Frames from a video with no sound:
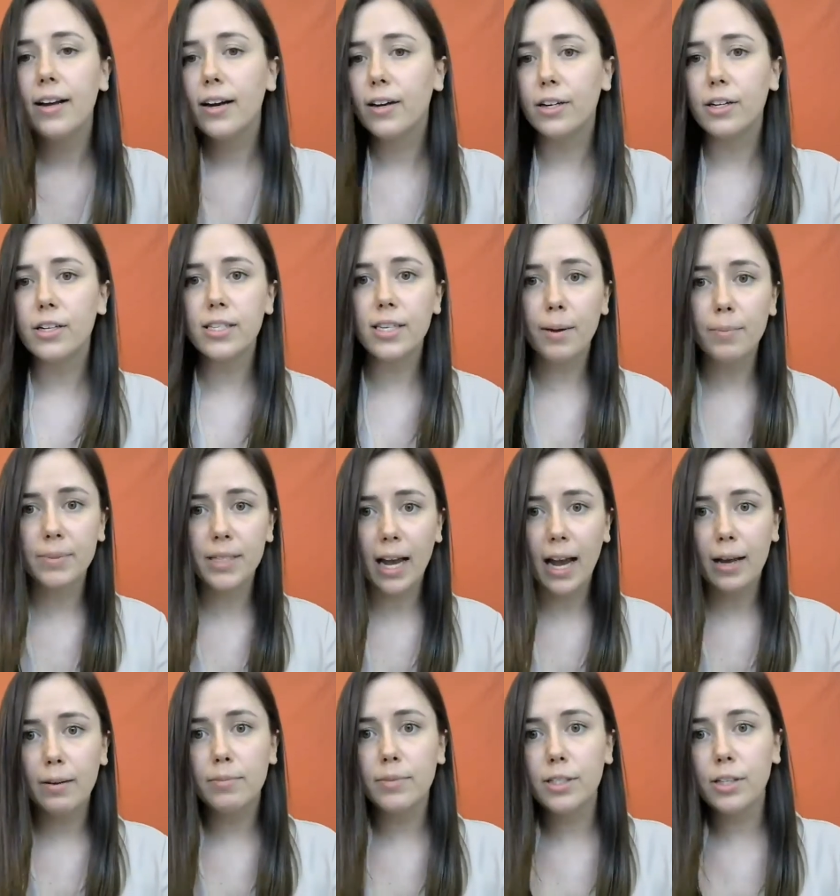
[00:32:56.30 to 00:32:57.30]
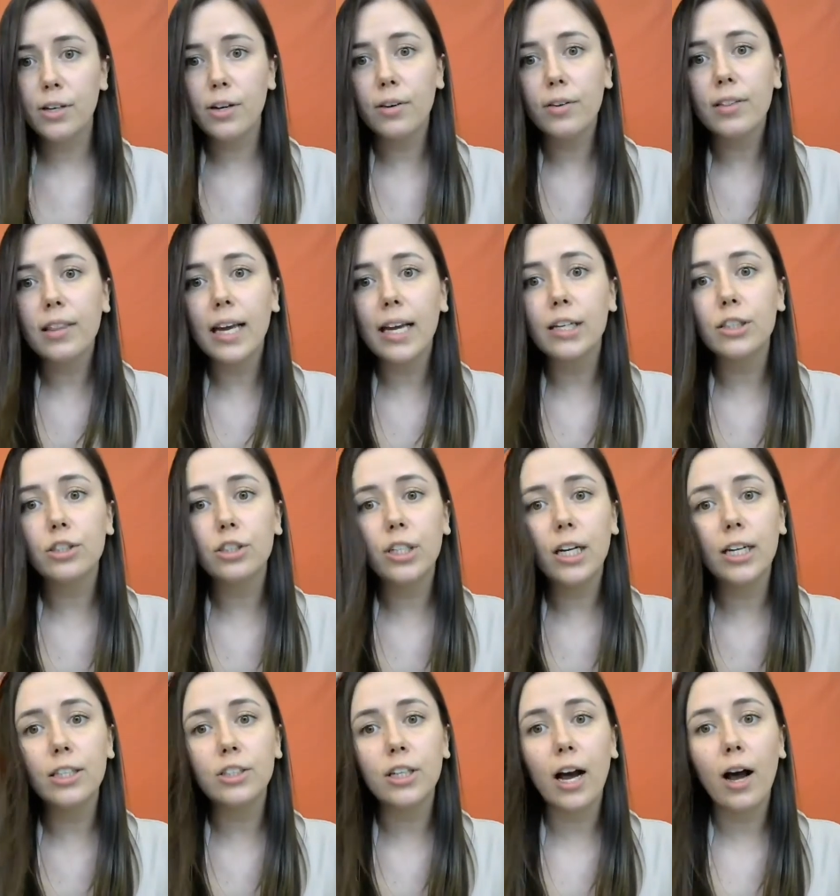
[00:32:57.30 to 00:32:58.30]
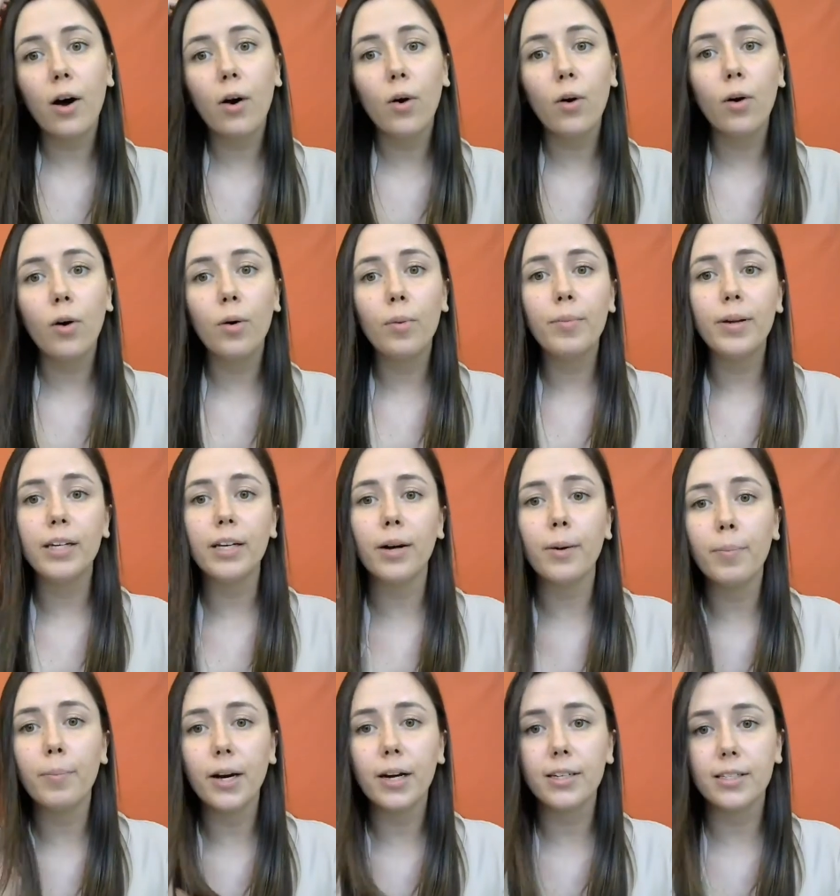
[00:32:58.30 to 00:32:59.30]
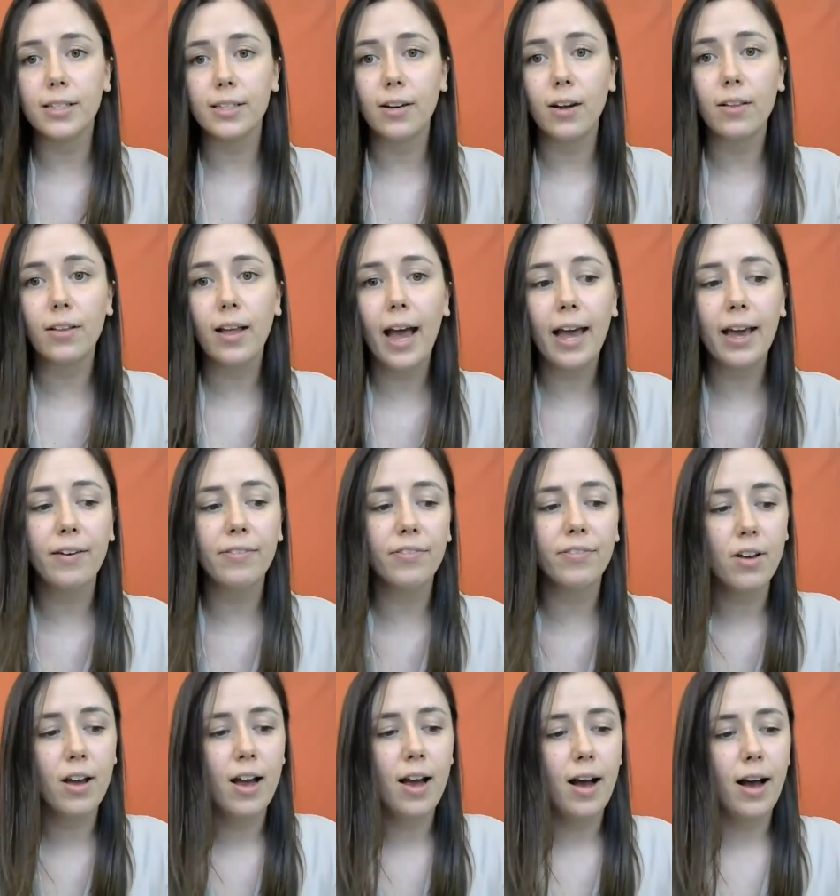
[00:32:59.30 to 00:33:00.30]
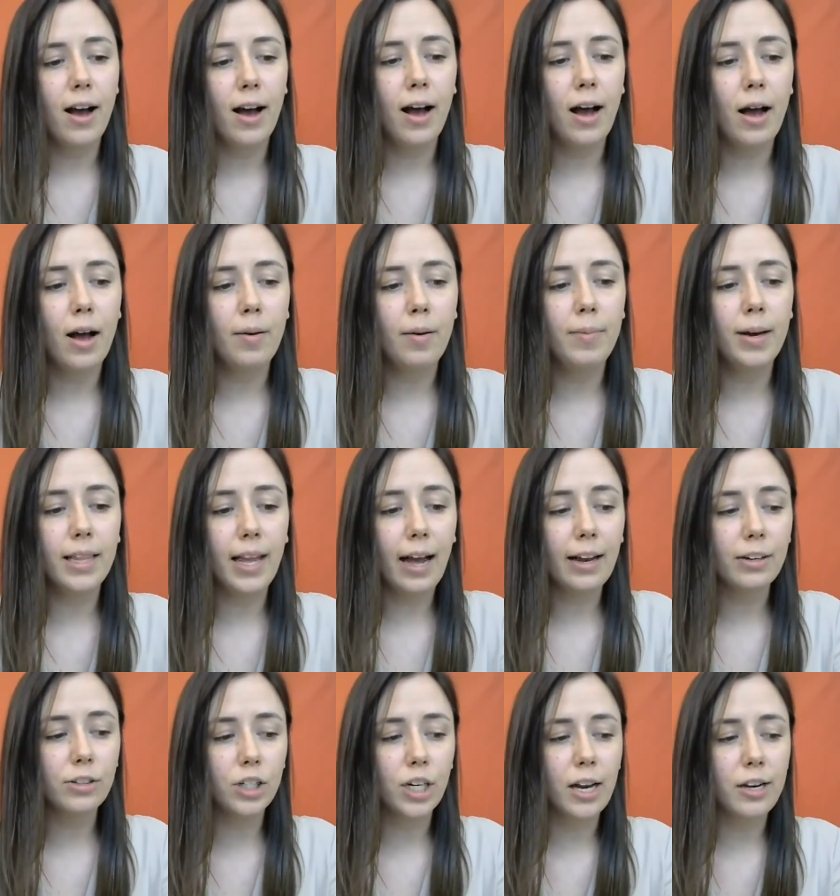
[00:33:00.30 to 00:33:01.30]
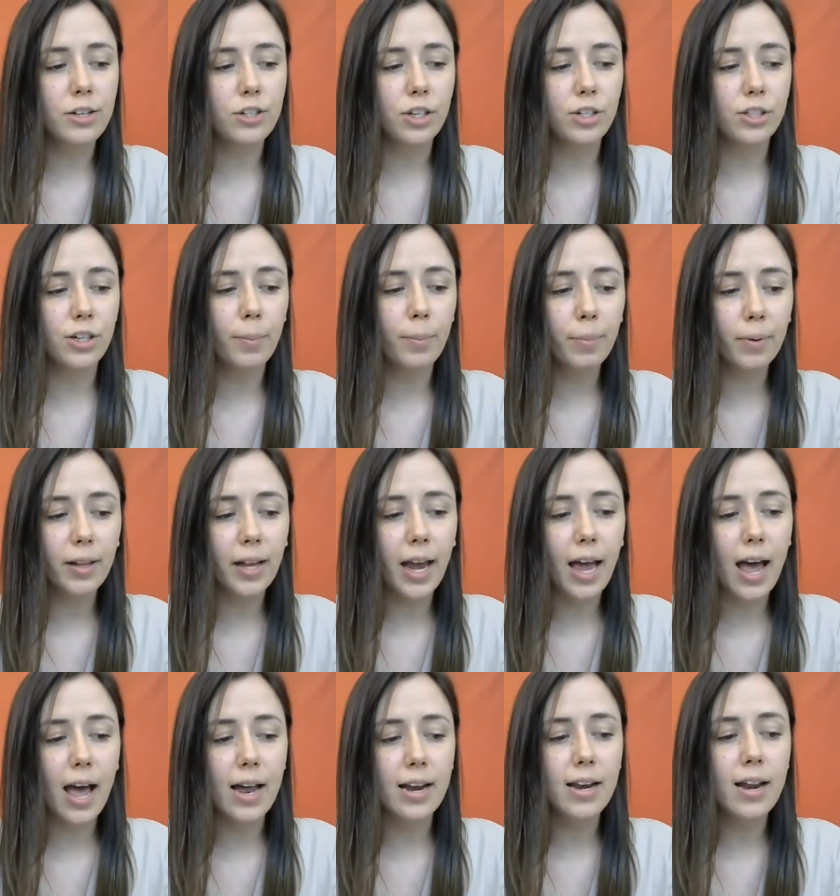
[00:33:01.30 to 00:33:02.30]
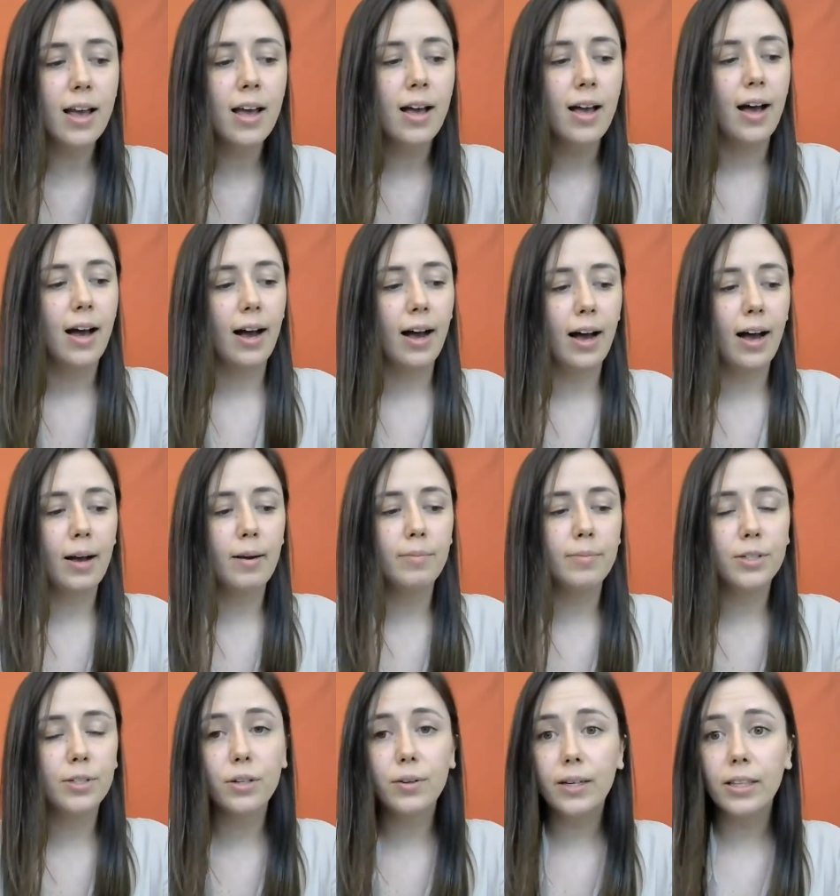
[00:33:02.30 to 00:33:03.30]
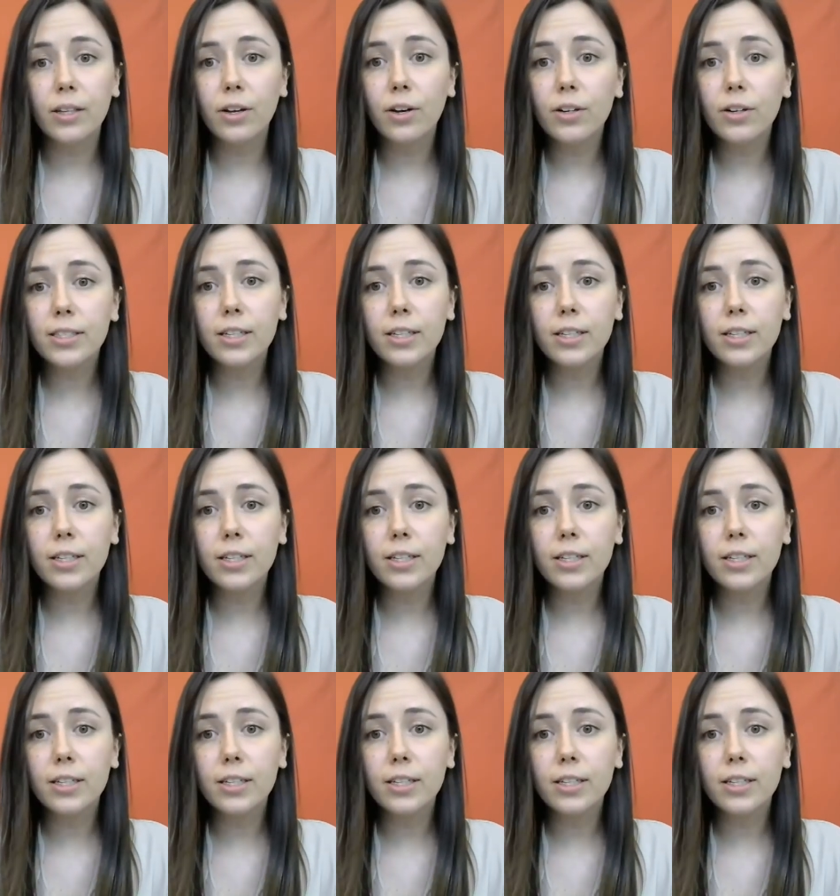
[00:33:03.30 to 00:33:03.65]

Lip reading: or sometimes, things change at home in your personal life, and that changes your plan. So in those